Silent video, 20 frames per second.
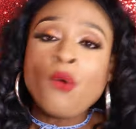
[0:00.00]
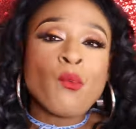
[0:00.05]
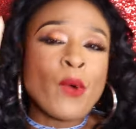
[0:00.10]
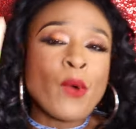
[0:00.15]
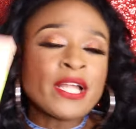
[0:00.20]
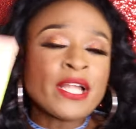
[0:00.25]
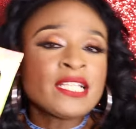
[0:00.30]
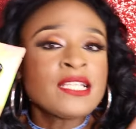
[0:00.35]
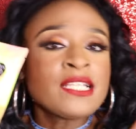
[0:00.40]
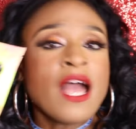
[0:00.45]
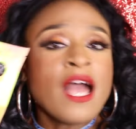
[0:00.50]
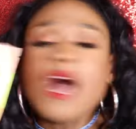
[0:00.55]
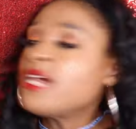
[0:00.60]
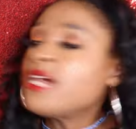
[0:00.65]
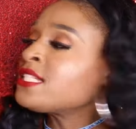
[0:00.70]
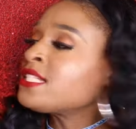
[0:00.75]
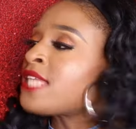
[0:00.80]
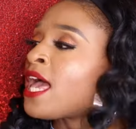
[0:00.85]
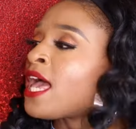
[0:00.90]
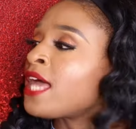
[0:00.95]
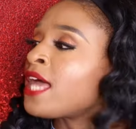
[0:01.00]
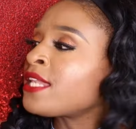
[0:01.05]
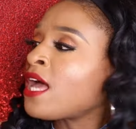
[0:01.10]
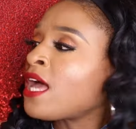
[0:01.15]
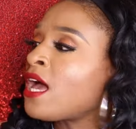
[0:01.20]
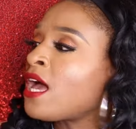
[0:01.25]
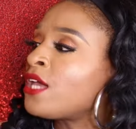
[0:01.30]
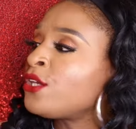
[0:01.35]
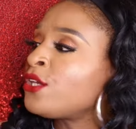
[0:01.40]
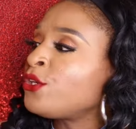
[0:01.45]
110
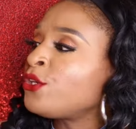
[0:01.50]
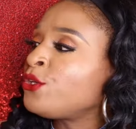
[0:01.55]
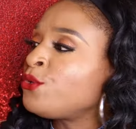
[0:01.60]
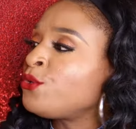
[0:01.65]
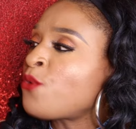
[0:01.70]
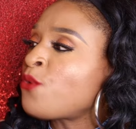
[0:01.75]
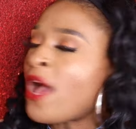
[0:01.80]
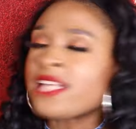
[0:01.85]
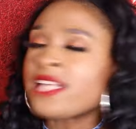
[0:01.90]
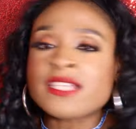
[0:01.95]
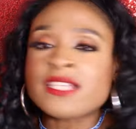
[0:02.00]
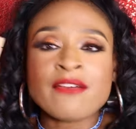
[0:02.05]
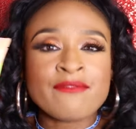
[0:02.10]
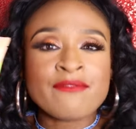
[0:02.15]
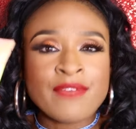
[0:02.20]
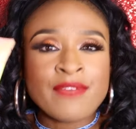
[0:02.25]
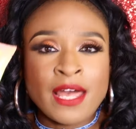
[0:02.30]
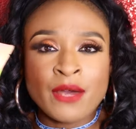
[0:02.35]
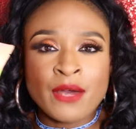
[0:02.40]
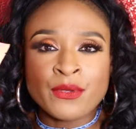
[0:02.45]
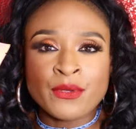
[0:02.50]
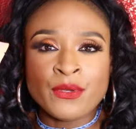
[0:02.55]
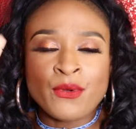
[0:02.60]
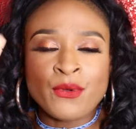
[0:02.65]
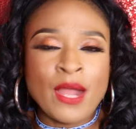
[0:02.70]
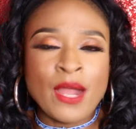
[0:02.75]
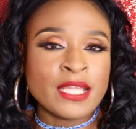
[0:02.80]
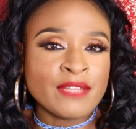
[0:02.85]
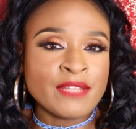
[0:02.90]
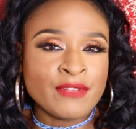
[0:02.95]
US value.
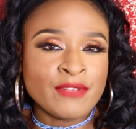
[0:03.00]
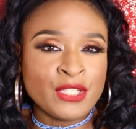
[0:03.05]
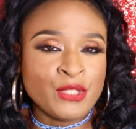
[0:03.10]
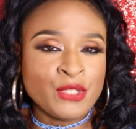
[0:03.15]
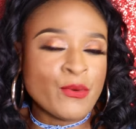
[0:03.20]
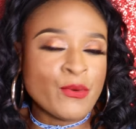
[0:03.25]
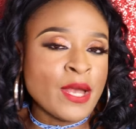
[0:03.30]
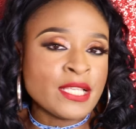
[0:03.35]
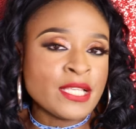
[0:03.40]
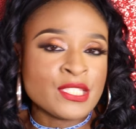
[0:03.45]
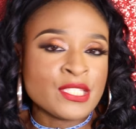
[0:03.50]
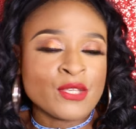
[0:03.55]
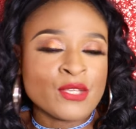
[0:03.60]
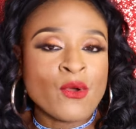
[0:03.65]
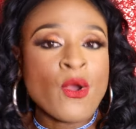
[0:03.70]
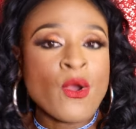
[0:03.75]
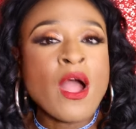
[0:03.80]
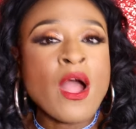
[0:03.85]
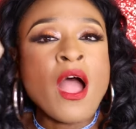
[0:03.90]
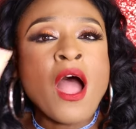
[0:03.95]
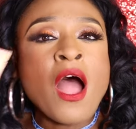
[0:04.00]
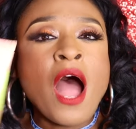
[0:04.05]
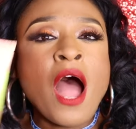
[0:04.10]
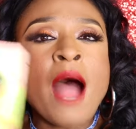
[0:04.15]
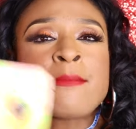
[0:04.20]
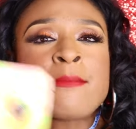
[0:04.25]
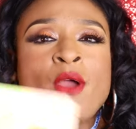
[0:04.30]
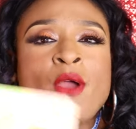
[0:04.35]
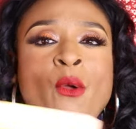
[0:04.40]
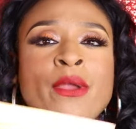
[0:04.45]
I live in the US, so
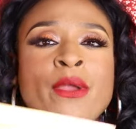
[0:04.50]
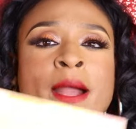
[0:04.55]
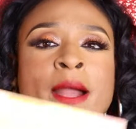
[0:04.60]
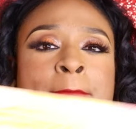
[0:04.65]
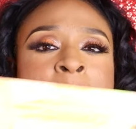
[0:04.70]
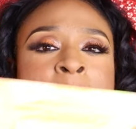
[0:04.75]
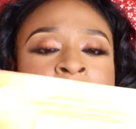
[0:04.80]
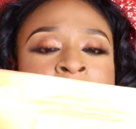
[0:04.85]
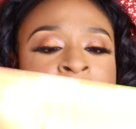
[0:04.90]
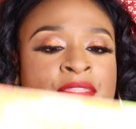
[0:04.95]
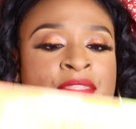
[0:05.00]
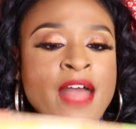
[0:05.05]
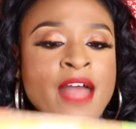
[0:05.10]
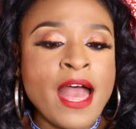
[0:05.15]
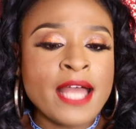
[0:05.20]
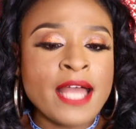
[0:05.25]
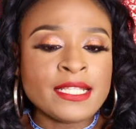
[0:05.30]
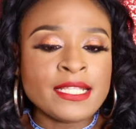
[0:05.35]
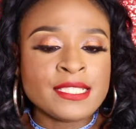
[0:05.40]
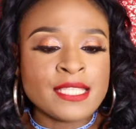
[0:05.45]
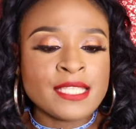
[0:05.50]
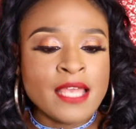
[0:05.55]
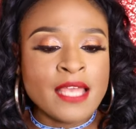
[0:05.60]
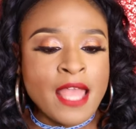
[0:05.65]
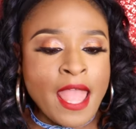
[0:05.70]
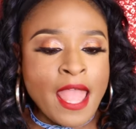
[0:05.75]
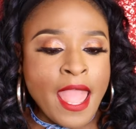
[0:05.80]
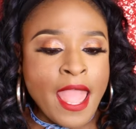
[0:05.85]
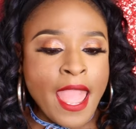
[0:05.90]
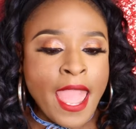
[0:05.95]
I'm going to buy that.
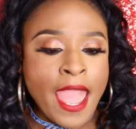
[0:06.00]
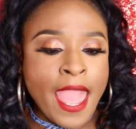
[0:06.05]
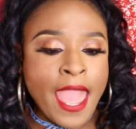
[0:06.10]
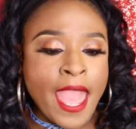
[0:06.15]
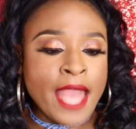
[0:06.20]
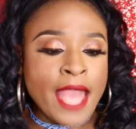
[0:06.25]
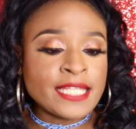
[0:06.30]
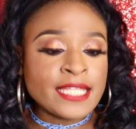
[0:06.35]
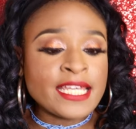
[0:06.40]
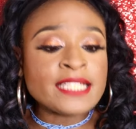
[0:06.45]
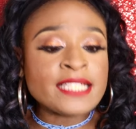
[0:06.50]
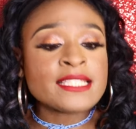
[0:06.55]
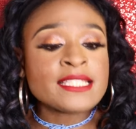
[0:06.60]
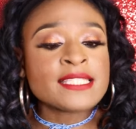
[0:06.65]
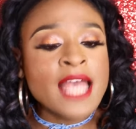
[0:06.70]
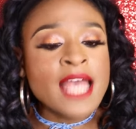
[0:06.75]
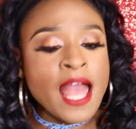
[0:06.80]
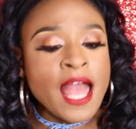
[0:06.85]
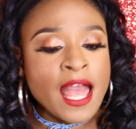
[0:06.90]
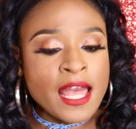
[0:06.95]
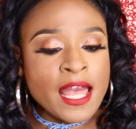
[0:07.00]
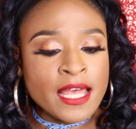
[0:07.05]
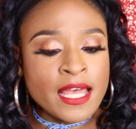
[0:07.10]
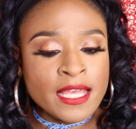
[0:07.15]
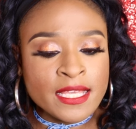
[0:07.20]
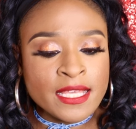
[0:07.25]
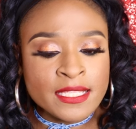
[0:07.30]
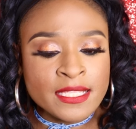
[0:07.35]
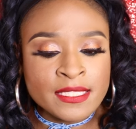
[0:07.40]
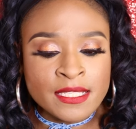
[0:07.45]
And it
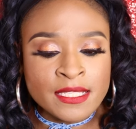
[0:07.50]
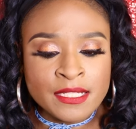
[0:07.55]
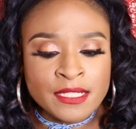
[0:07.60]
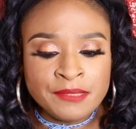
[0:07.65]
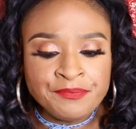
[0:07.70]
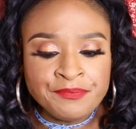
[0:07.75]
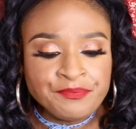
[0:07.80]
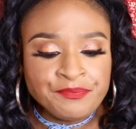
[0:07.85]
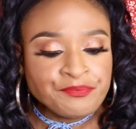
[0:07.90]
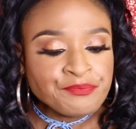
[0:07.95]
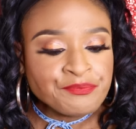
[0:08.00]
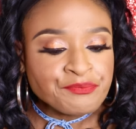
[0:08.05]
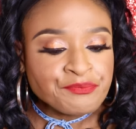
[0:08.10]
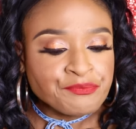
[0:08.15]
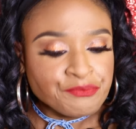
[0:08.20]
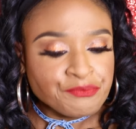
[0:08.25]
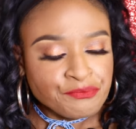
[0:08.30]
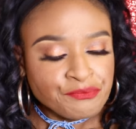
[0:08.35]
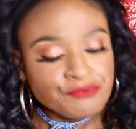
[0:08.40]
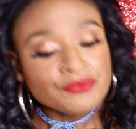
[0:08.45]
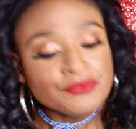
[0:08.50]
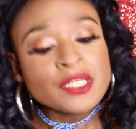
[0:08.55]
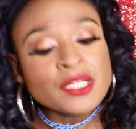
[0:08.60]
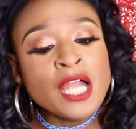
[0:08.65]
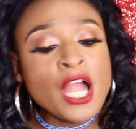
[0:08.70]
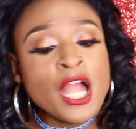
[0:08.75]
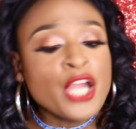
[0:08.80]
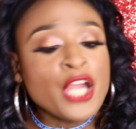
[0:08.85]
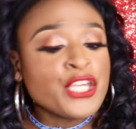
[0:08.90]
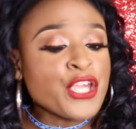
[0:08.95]
says,
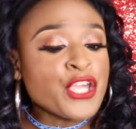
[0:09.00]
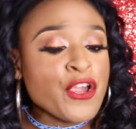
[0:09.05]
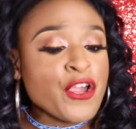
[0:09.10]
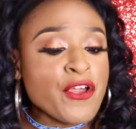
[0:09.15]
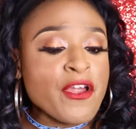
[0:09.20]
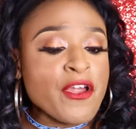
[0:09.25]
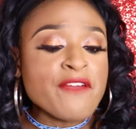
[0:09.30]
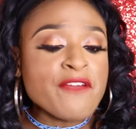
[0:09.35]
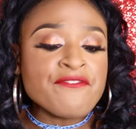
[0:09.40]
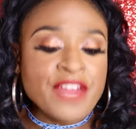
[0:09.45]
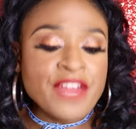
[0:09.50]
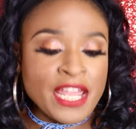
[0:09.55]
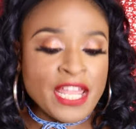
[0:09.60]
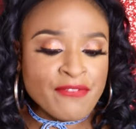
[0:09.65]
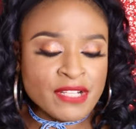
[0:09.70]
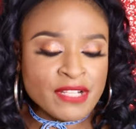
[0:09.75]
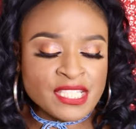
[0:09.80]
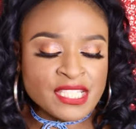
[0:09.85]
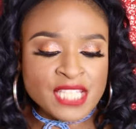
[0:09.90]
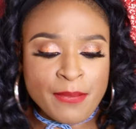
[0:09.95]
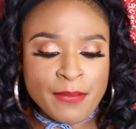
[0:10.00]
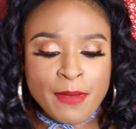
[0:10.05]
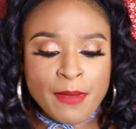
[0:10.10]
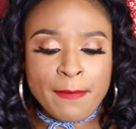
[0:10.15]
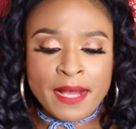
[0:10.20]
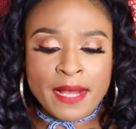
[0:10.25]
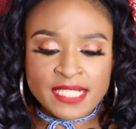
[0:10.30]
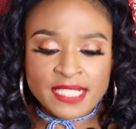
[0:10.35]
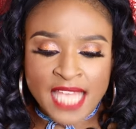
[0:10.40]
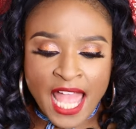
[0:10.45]
your favorite summer
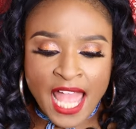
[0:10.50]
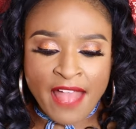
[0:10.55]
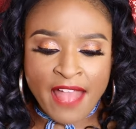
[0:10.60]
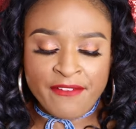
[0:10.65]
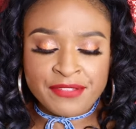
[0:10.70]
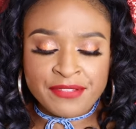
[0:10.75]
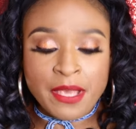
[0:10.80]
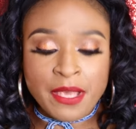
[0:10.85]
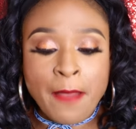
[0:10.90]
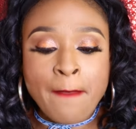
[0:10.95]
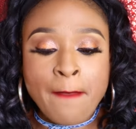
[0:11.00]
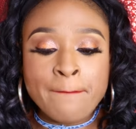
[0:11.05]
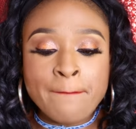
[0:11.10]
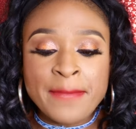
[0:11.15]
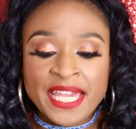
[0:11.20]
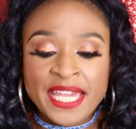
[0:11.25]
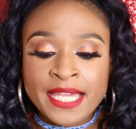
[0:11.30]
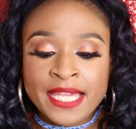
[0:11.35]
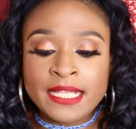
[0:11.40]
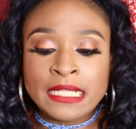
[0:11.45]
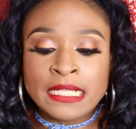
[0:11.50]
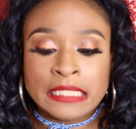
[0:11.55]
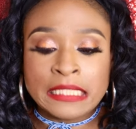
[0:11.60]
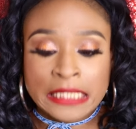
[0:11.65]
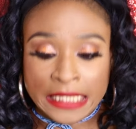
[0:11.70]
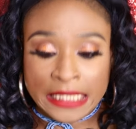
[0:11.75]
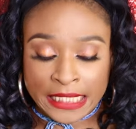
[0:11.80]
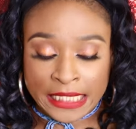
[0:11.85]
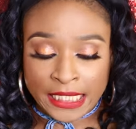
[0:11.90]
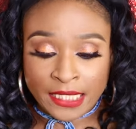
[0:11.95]
must-haves make it
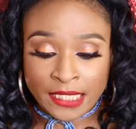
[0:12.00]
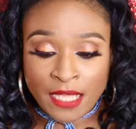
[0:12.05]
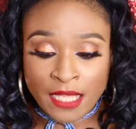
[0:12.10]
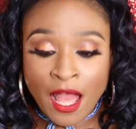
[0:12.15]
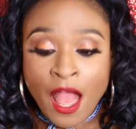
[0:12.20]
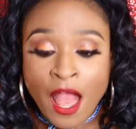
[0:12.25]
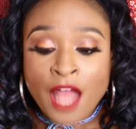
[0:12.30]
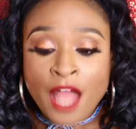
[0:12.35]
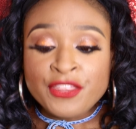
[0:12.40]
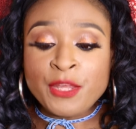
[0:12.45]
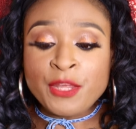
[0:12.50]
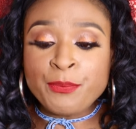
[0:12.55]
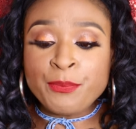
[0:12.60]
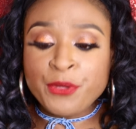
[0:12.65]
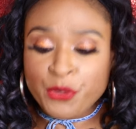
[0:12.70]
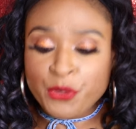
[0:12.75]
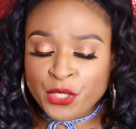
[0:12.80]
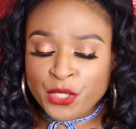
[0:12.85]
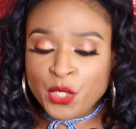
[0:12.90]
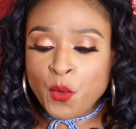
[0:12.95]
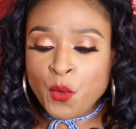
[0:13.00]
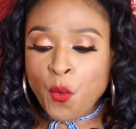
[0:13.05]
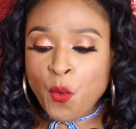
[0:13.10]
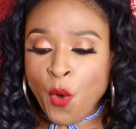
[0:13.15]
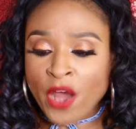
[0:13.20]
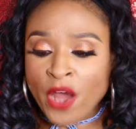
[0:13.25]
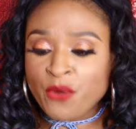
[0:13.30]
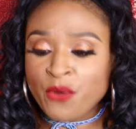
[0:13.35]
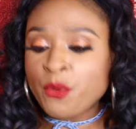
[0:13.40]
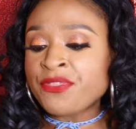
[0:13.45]
clean. The beauty you
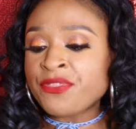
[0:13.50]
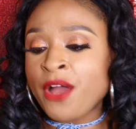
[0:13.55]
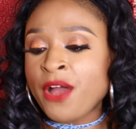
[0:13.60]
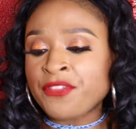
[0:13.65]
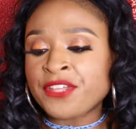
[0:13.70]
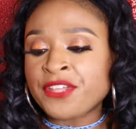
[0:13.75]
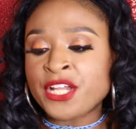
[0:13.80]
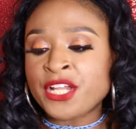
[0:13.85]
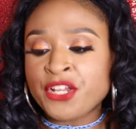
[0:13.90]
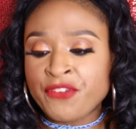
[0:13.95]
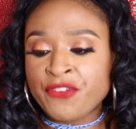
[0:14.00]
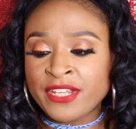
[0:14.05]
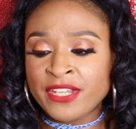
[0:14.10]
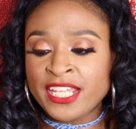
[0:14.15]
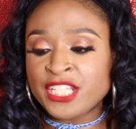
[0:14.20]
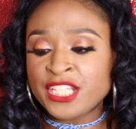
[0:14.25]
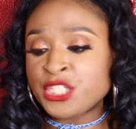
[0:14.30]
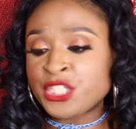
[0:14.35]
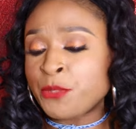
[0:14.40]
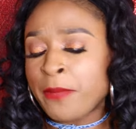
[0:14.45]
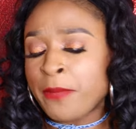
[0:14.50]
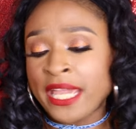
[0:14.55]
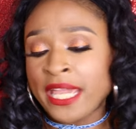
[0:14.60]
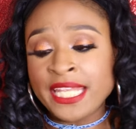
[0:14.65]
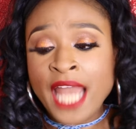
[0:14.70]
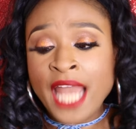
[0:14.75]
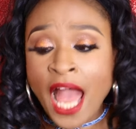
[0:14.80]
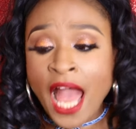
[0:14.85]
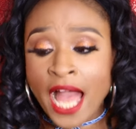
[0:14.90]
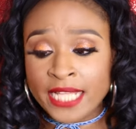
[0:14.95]
want without the ingredients you may
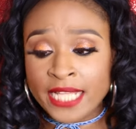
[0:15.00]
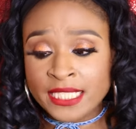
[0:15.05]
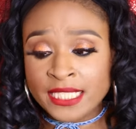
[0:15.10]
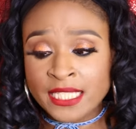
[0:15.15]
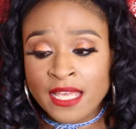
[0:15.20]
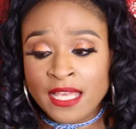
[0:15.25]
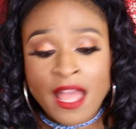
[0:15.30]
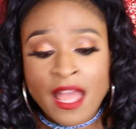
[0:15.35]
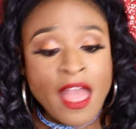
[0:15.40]
not.